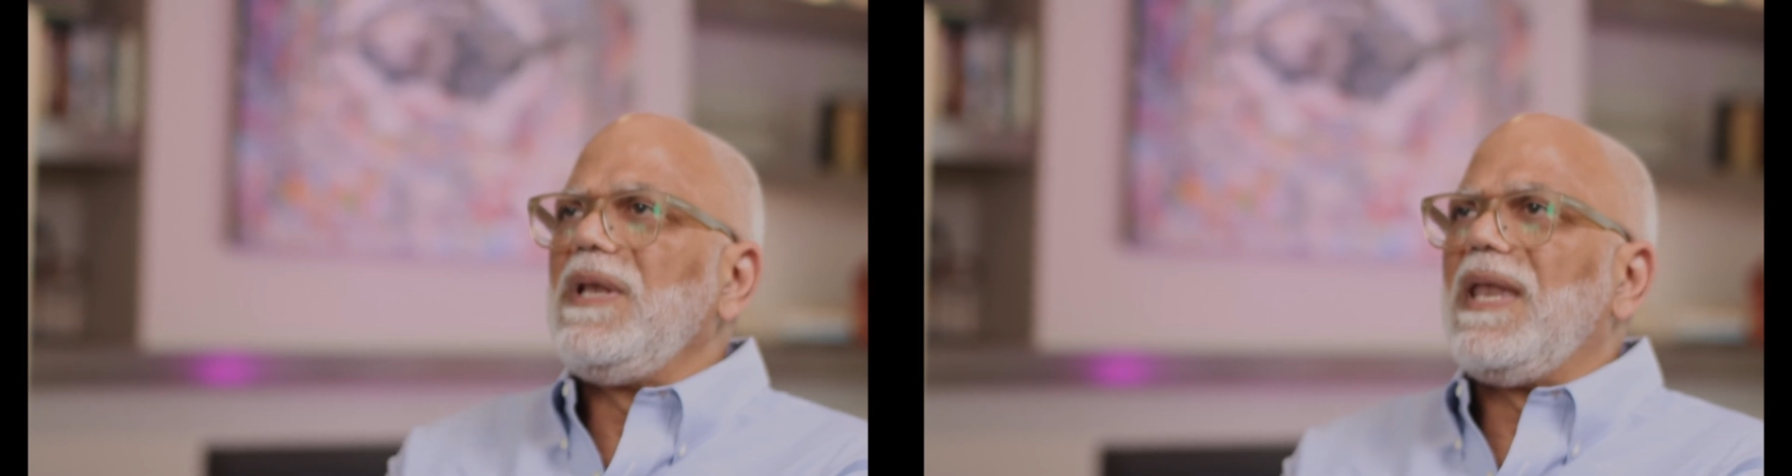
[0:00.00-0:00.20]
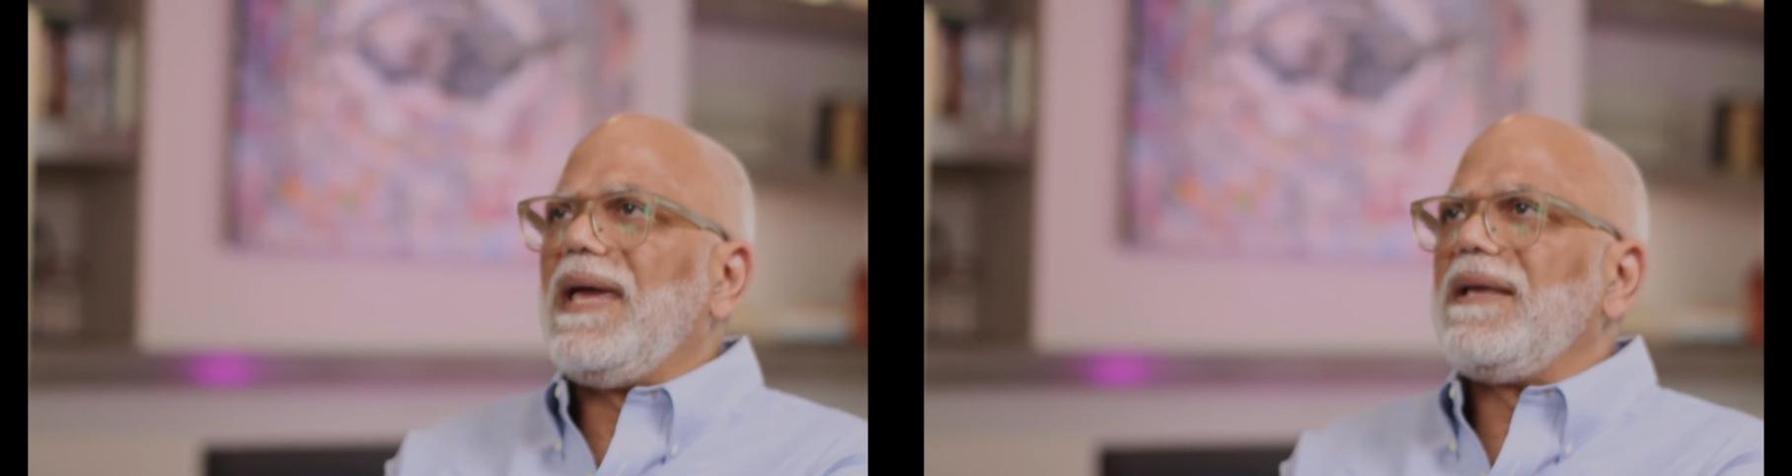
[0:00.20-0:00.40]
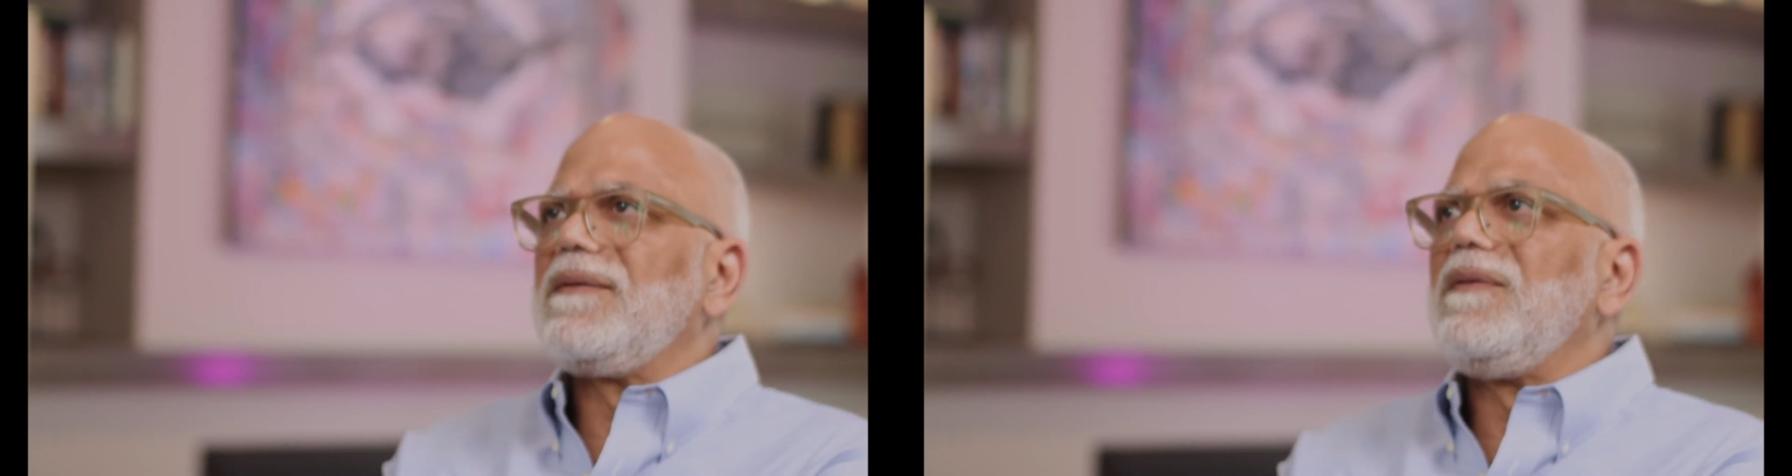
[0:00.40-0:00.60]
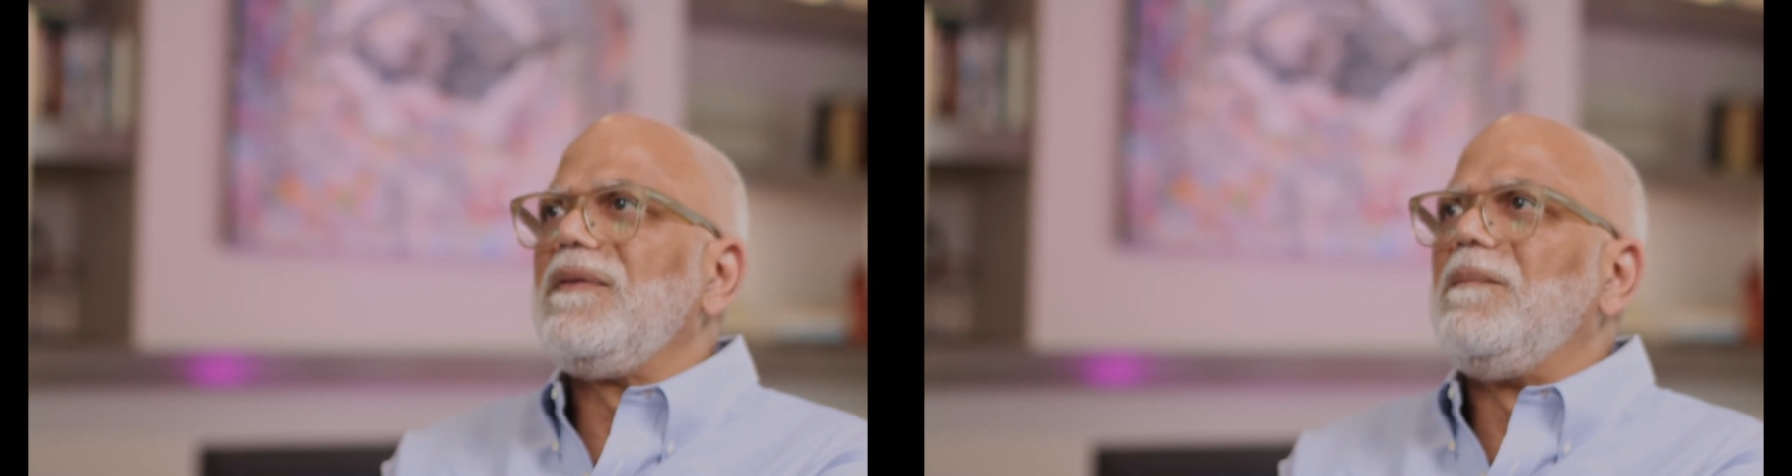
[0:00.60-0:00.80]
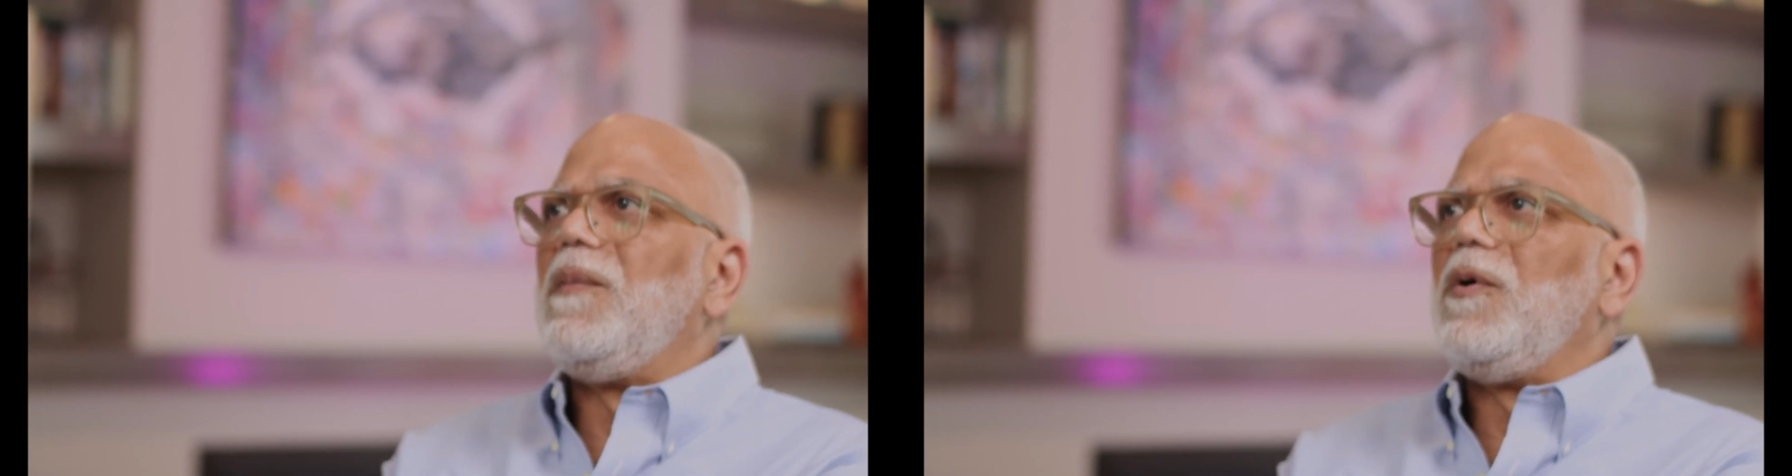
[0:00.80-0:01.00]
liked
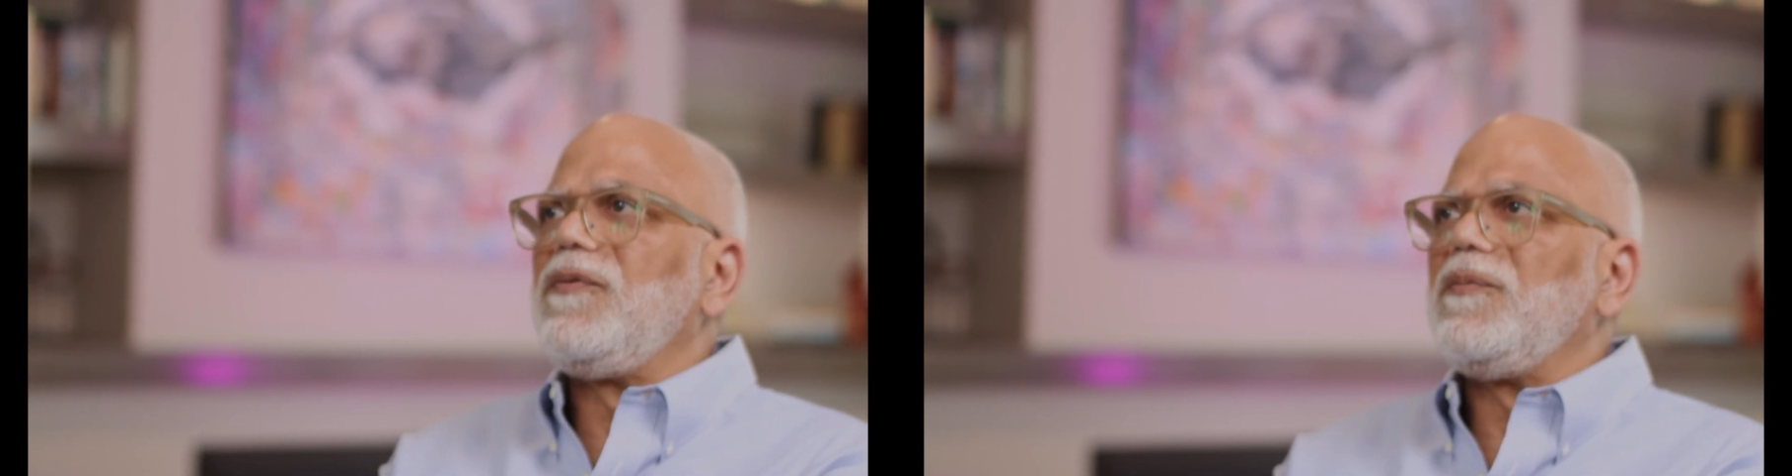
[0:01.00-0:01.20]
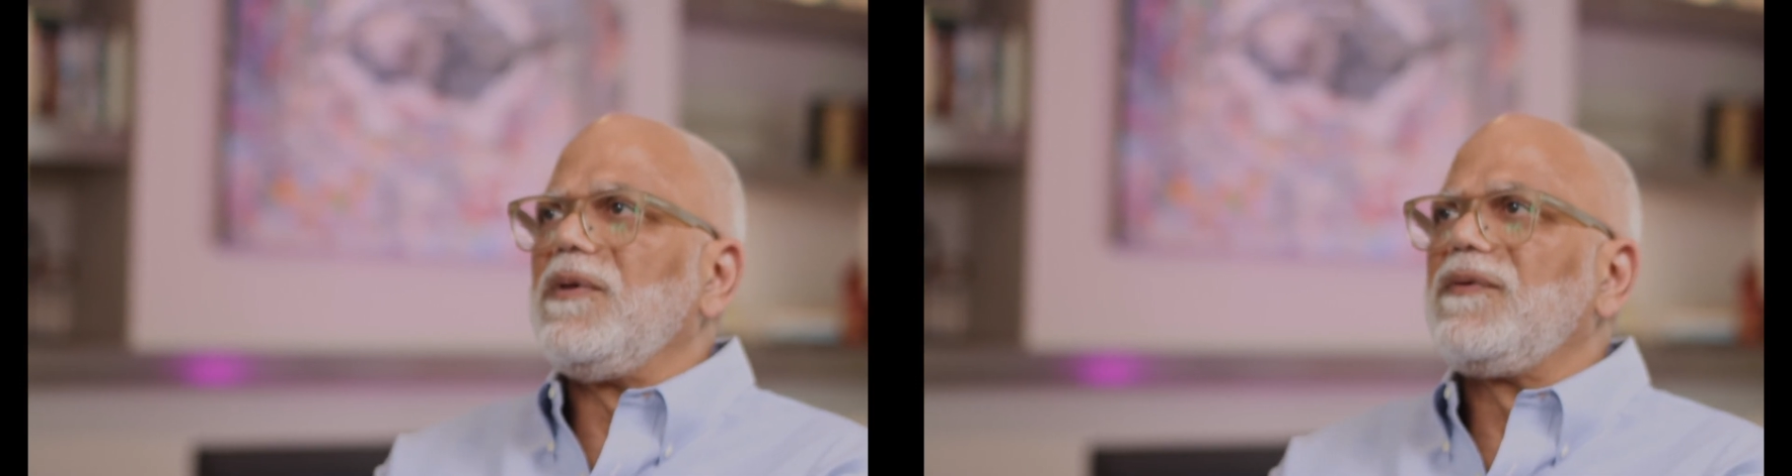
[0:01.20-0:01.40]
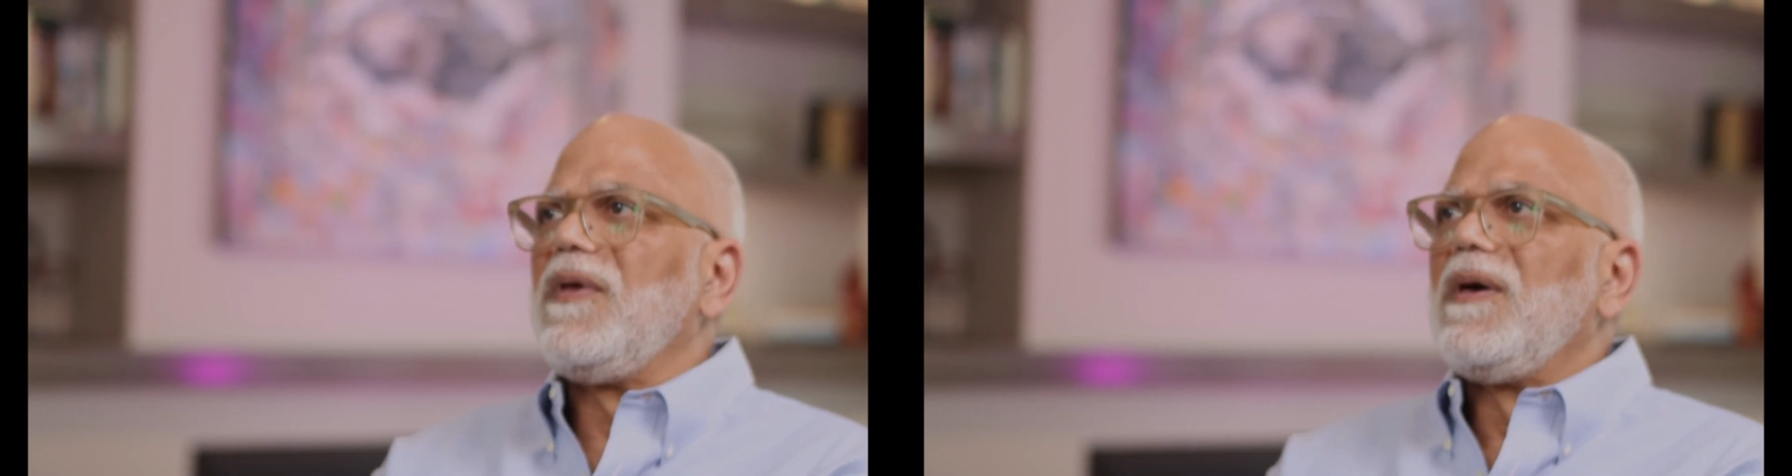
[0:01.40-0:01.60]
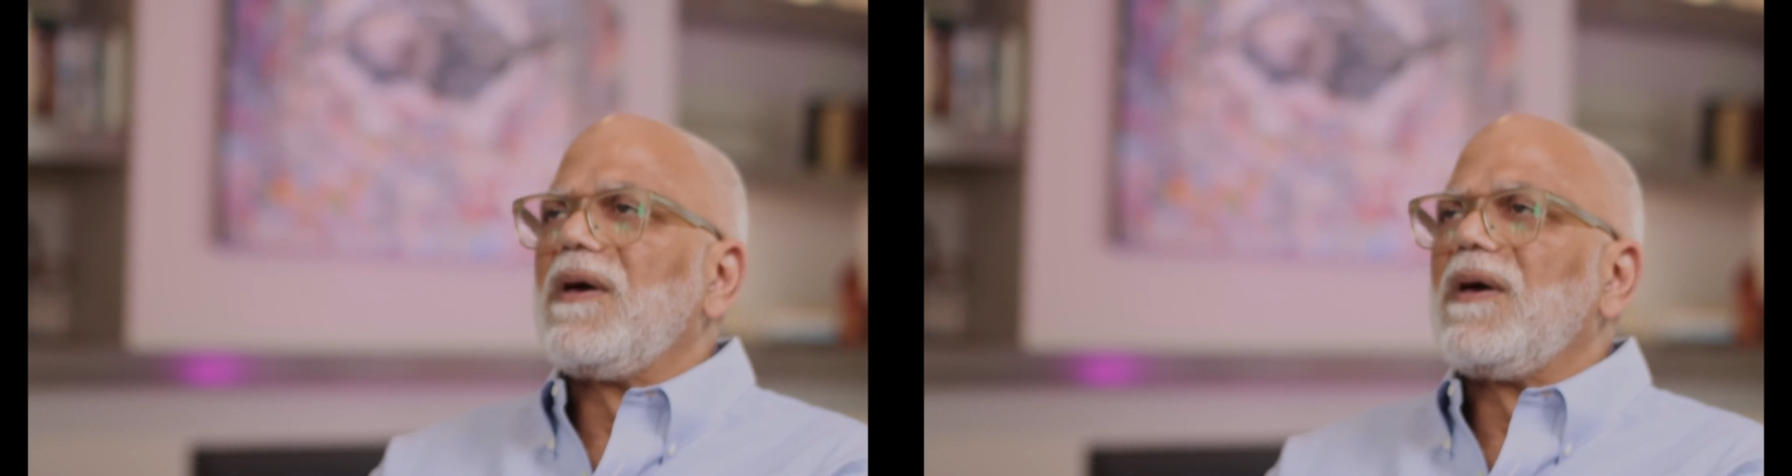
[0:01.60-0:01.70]
the most was